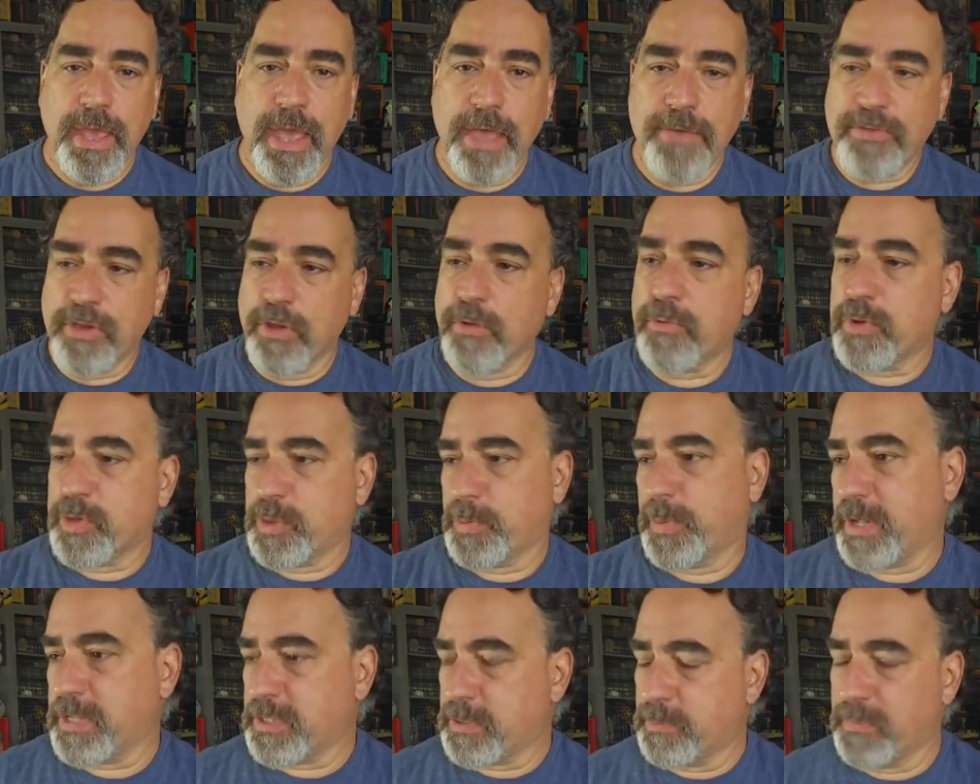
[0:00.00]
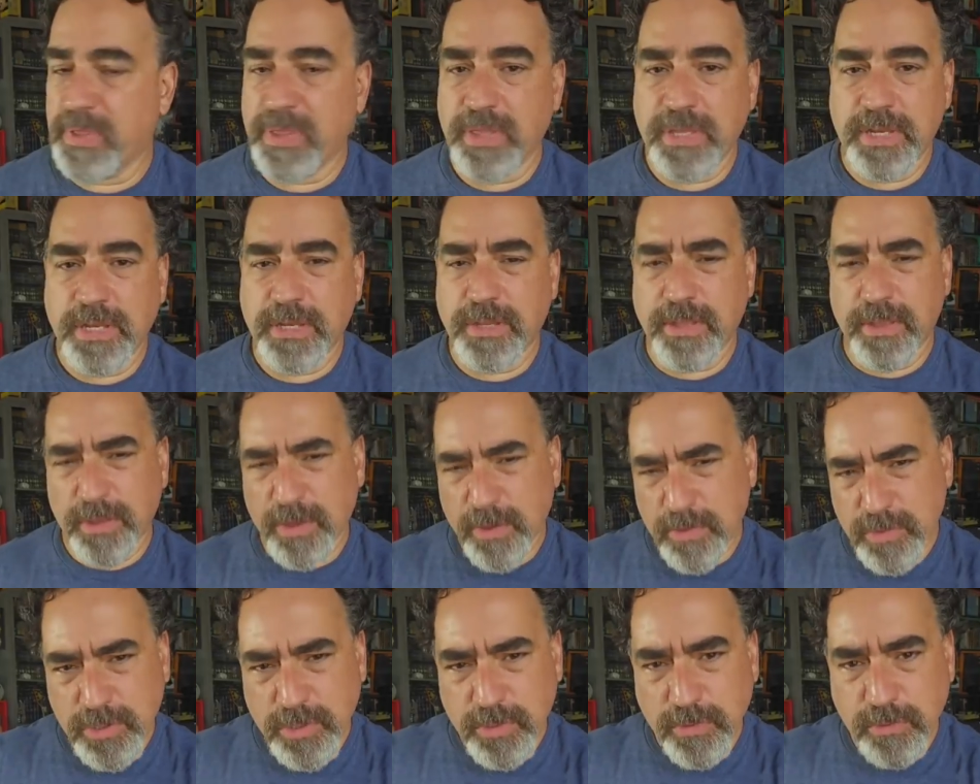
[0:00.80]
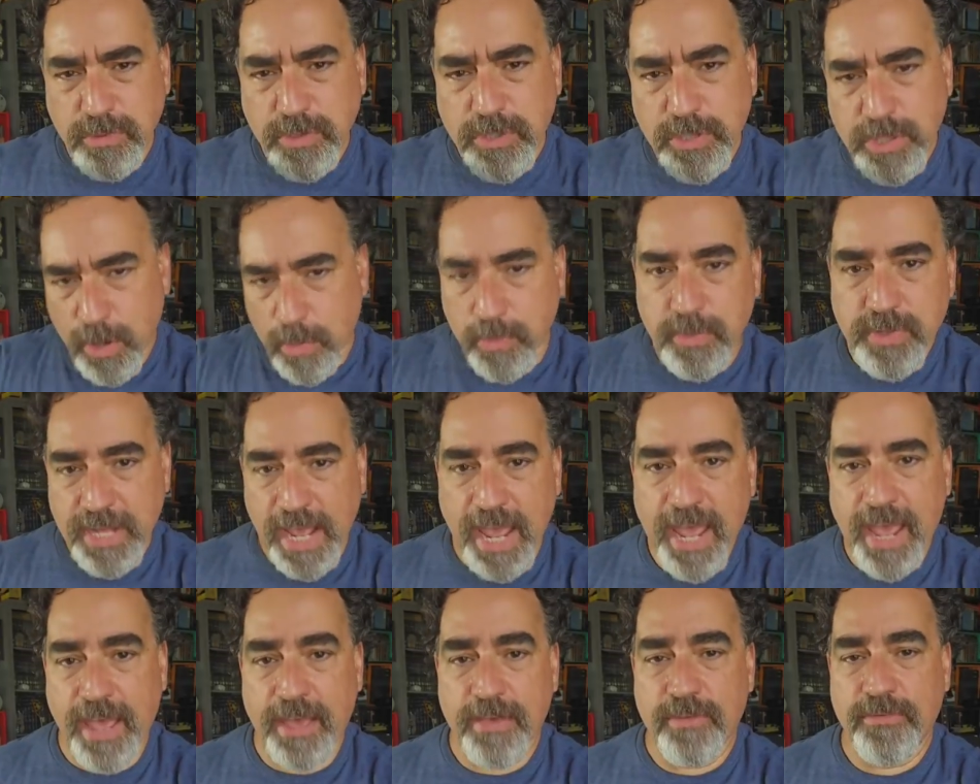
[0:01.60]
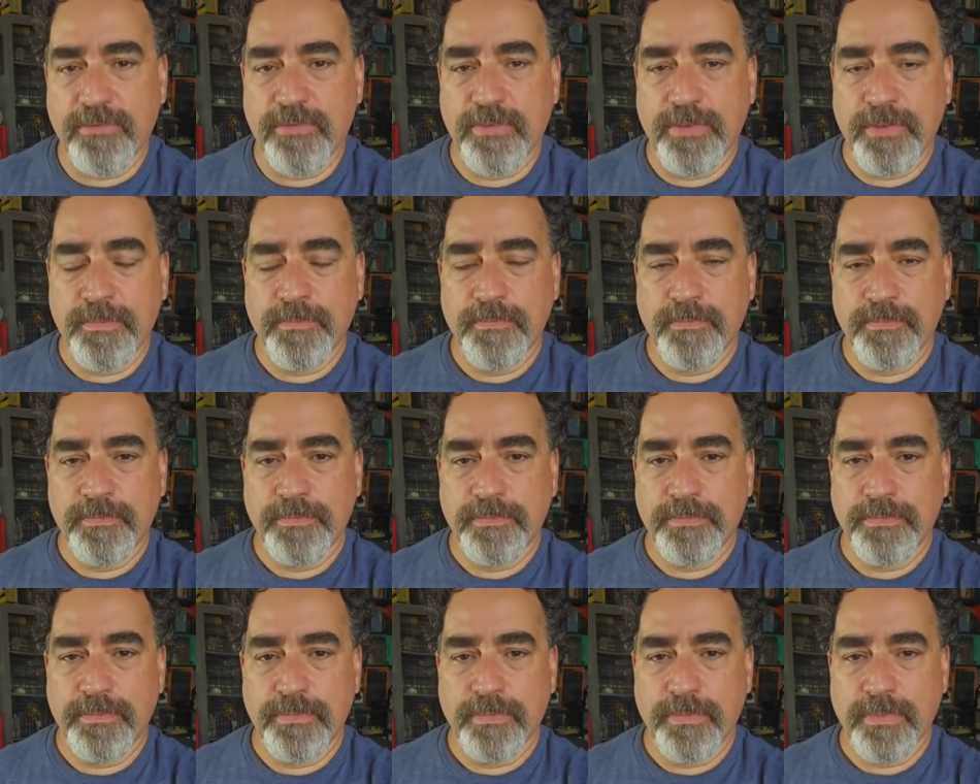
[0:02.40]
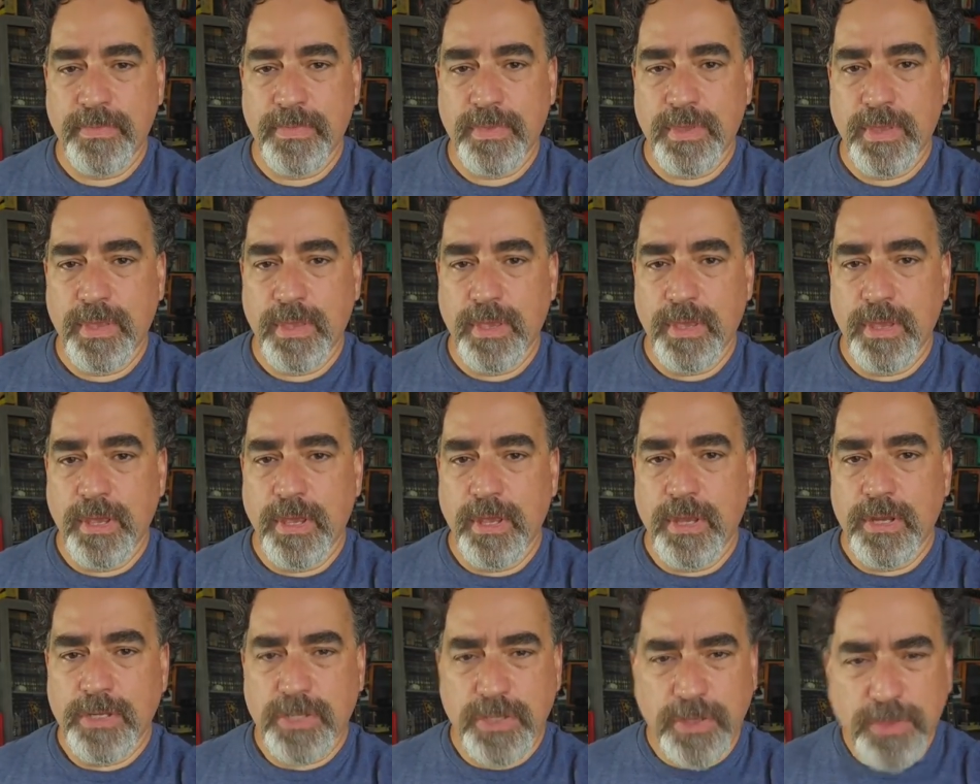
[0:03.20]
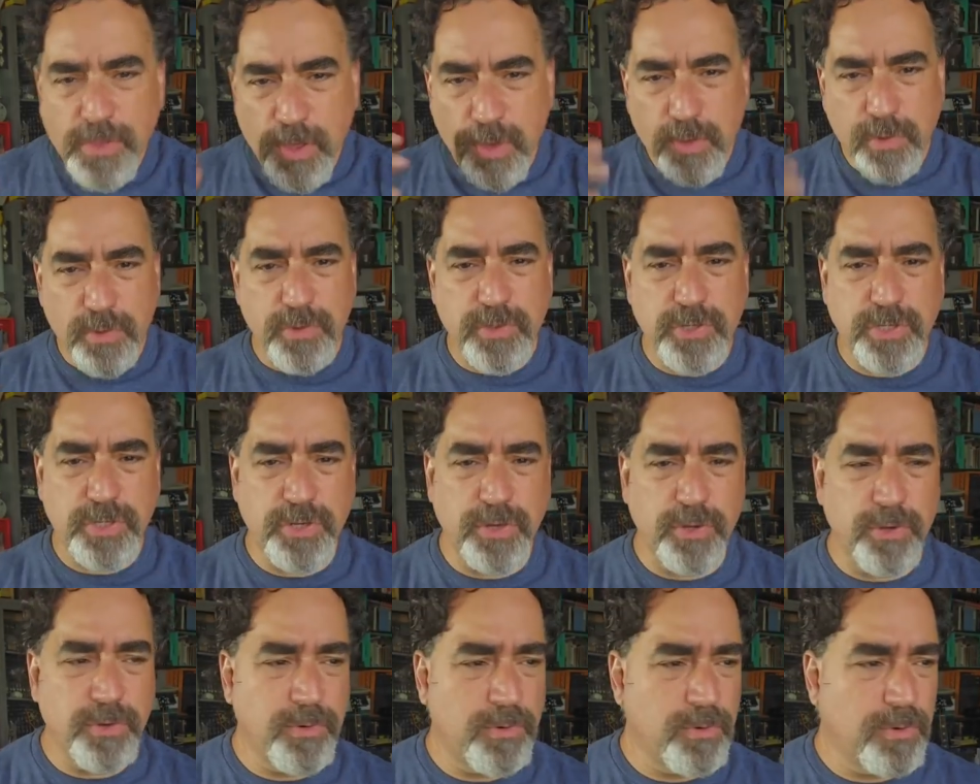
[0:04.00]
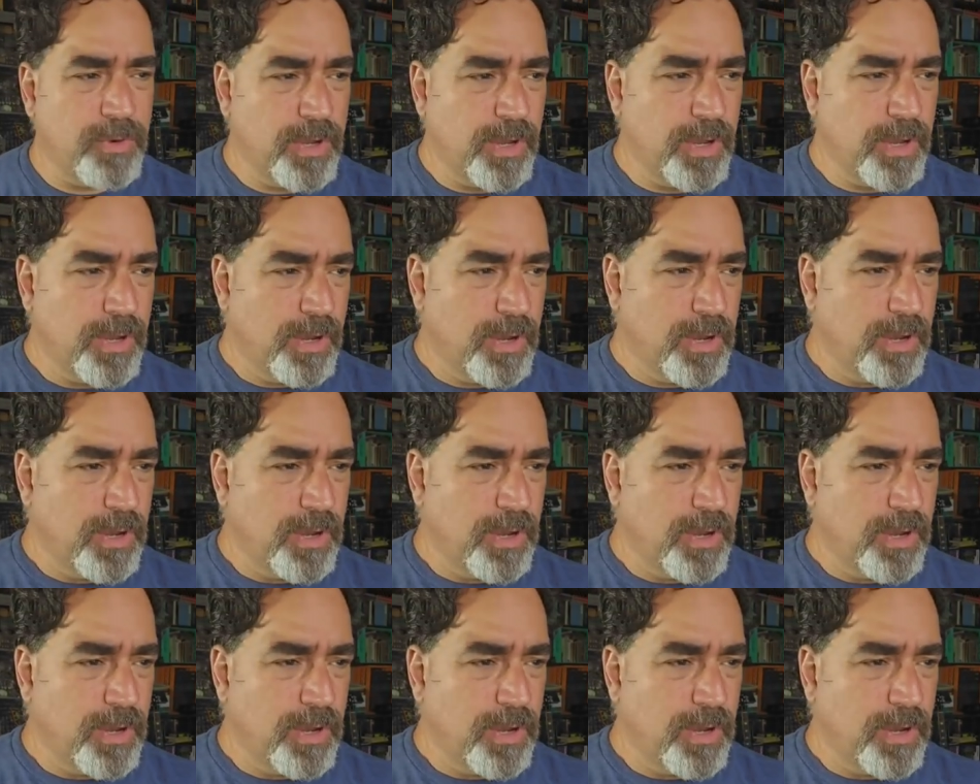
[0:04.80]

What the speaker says: having a responsibility to those who don't have. To those who